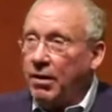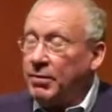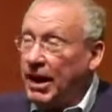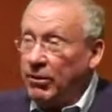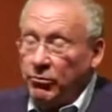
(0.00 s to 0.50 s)
I
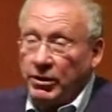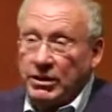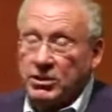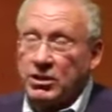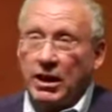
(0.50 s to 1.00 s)
mean, I didn't
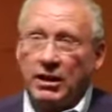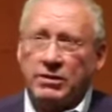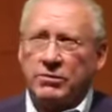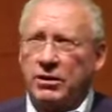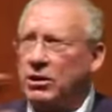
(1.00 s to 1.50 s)
really see it
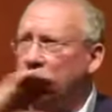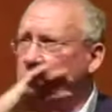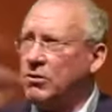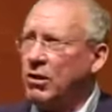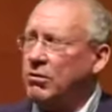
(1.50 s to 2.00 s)
because it was a
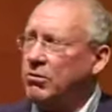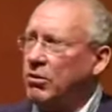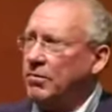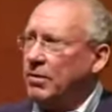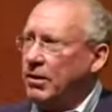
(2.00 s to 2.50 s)
huge
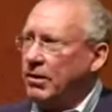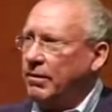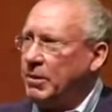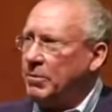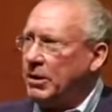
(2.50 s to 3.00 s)
auditorium.
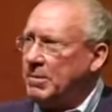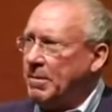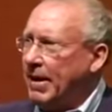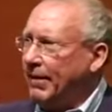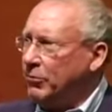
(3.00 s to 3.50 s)
And people come
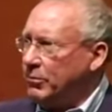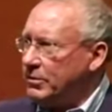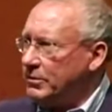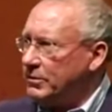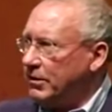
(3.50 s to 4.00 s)
up
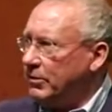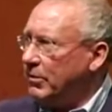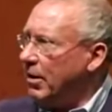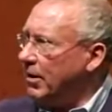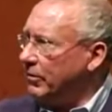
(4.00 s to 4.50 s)
afterwards and said,
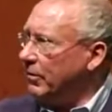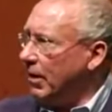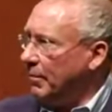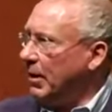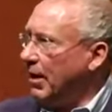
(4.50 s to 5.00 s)
you lost.
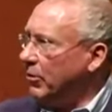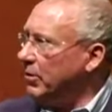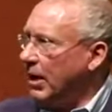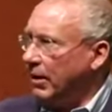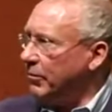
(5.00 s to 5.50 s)
I mean, I
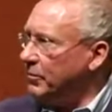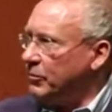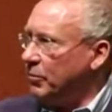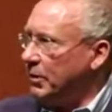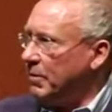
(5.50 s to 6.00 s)
heard that from
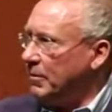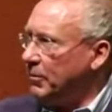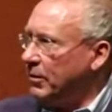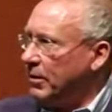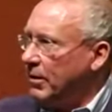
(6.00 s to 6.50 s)
so many
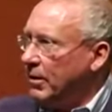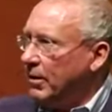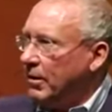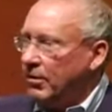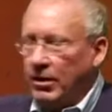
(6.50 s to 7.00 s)
people.
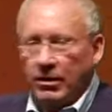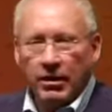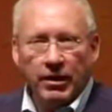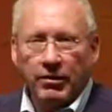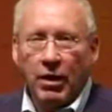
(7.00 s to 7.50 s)

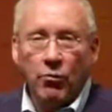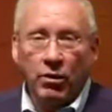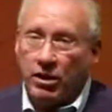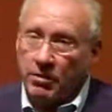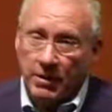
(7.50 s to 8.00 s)
And they
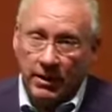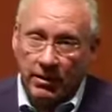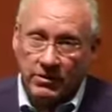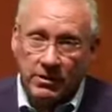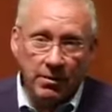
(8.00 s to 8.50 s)
wanted to be
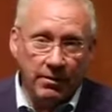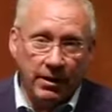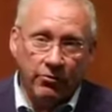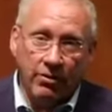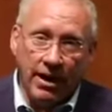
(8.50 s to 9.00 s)
there. Some of
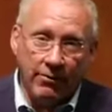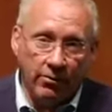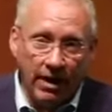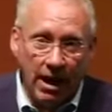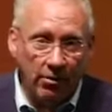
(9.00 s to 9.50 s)
them had
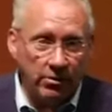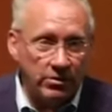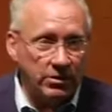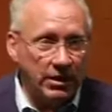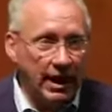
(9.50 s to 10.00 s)
traveled
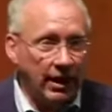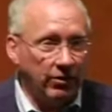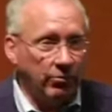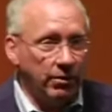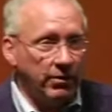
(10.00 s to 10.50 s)
hours and
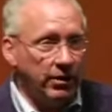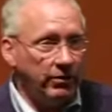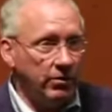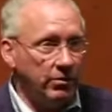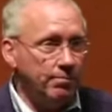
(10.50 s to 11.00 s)
days and whatever
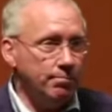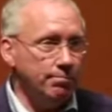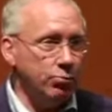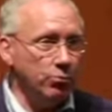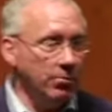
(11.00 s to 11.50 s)
else. They just,
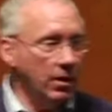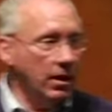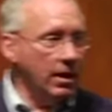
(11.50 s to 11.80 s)
boom.